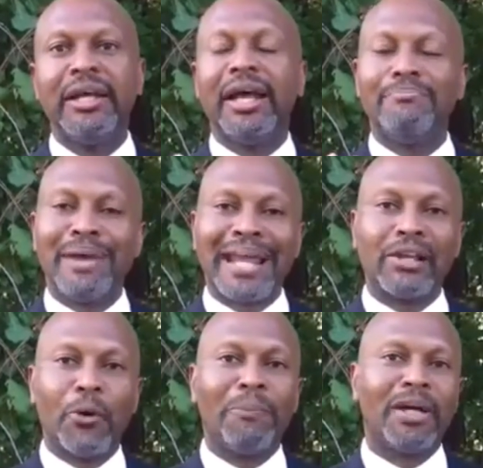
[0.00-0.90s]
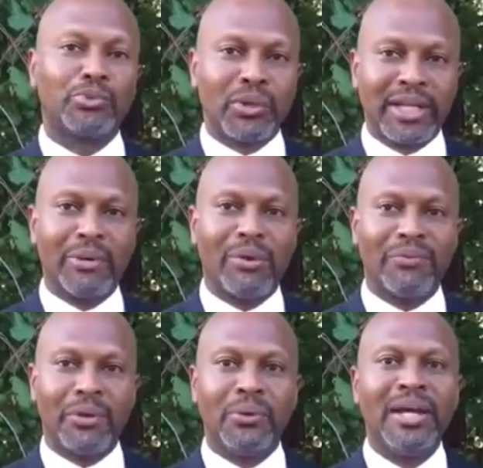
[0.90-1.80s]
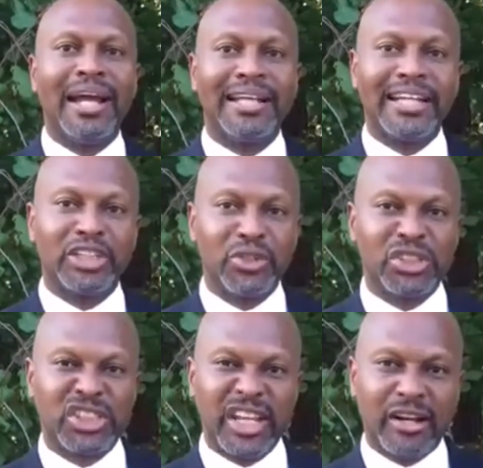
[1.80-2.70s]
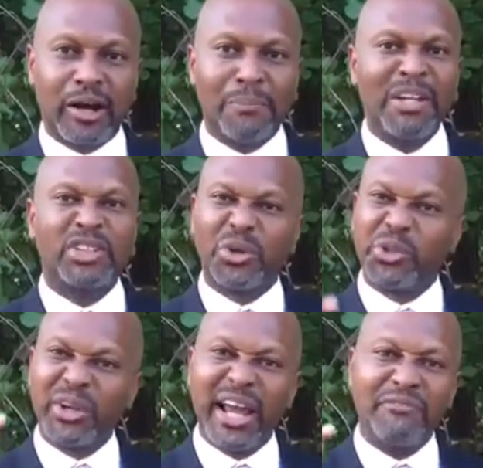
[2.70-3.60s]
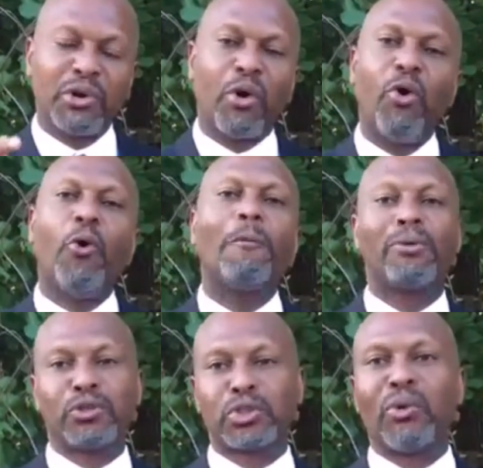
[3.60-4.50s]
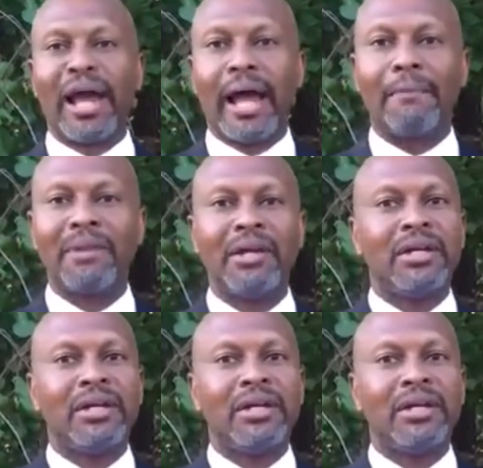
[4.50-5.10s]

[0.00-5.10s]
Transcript: and Manny Lopez will get with you and get you set up so that you can have your own personal app.